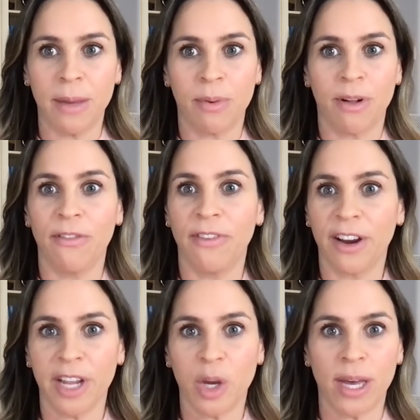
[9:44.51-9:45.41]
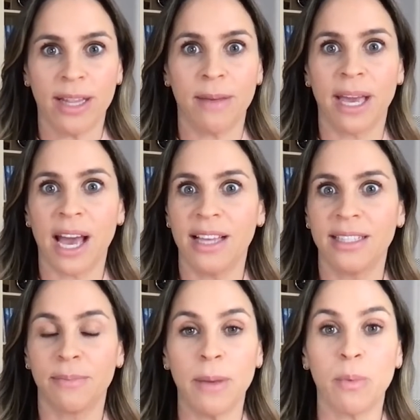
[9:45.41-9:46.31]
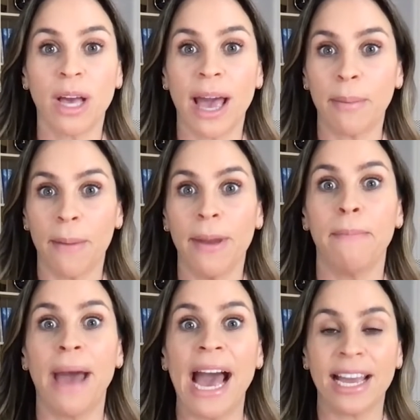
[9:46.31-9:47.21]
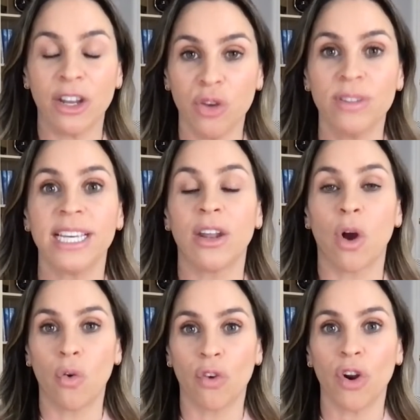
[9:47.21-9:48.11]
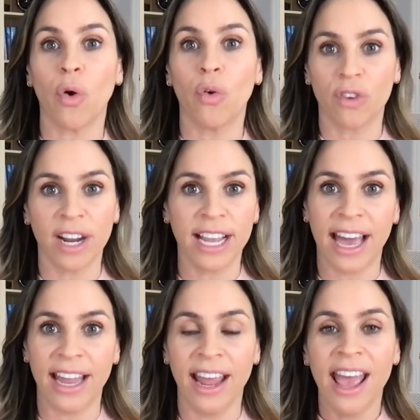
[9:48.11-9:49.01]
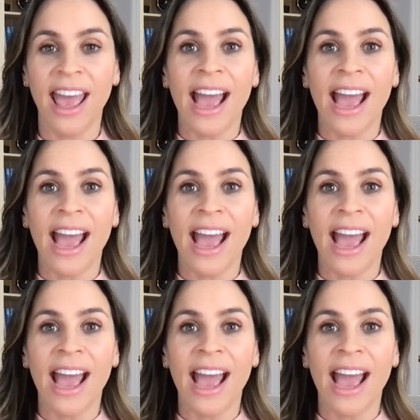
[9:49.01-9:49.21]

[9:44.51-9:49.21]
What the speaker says: people very quickly because people kept coming back and using it over and over again.